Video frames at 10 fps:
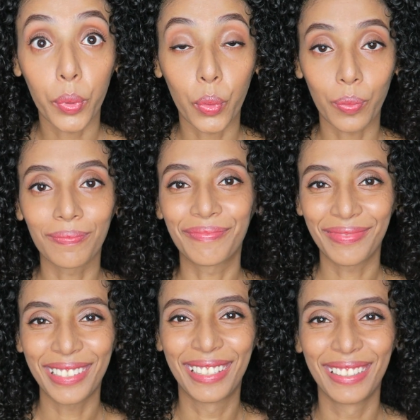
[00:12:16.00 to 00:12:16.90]
boom.
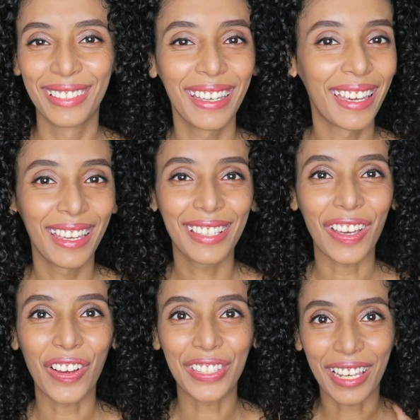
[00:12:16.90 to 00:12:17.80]
It's
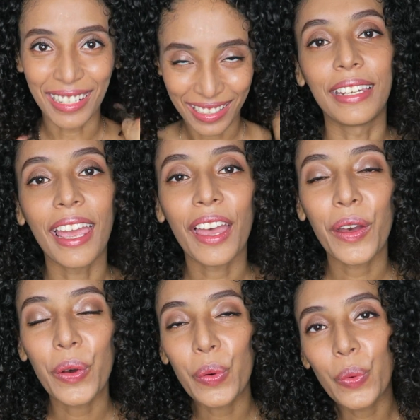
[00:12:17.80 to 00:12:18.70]
all done.
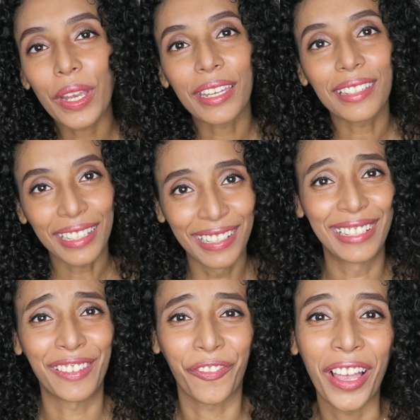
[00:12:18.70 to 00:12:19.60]
Now
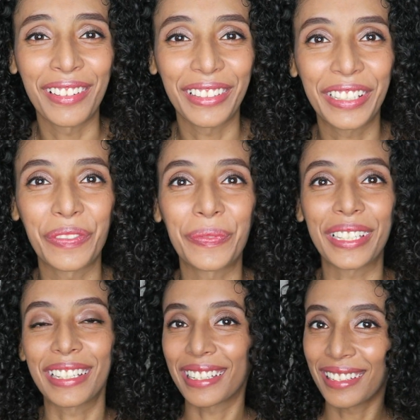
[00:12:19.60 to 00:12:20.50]
it's finally
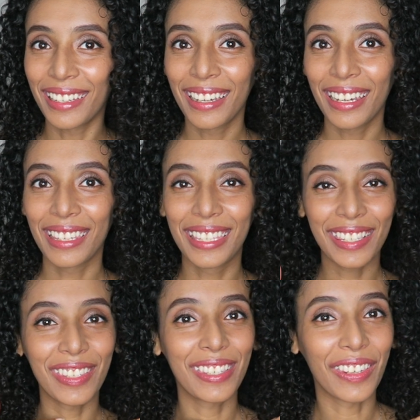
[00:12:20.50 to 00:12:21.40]
completed.
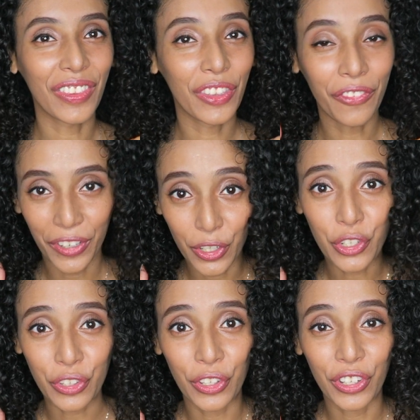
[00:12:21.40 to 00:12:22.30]
This is the
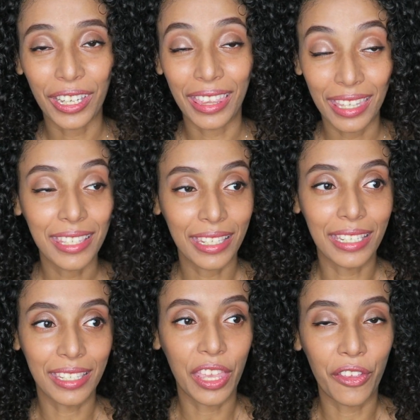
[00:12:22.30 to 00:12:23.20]
finished look. This
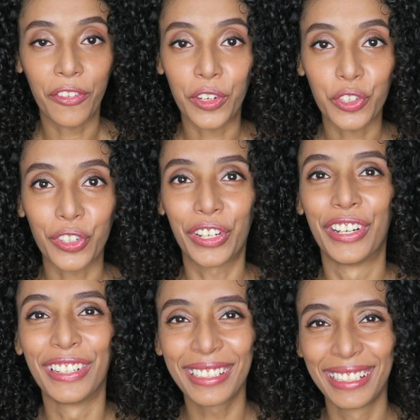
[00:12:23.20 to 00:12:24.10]
is the finished
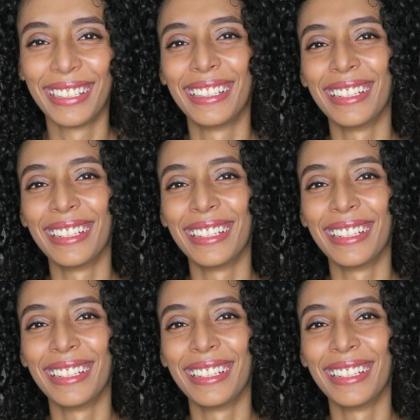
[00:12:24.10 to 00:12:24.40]
look.